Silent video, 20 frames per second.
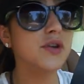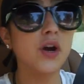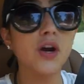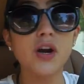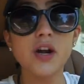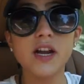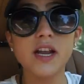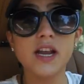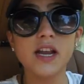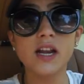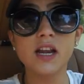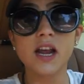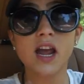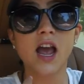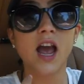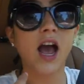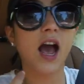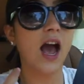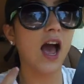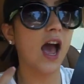hurting
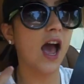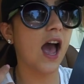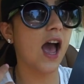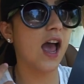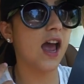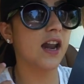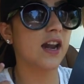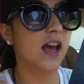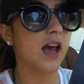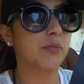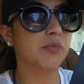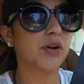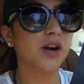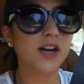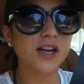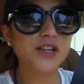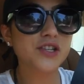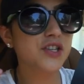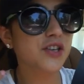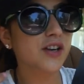and I
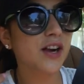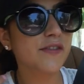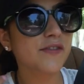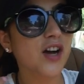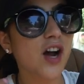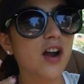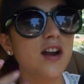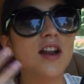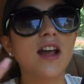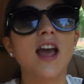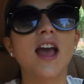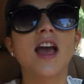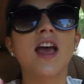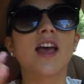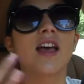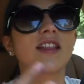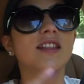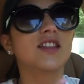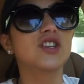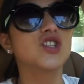probably shouldn't have gone,